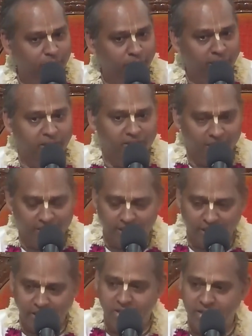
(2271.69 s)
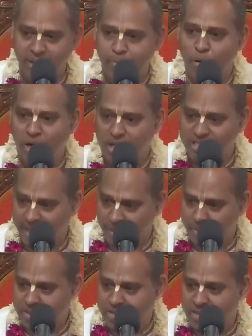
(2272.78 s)
but the third important
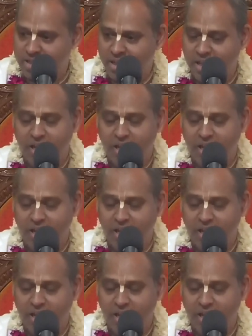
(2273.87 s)
step is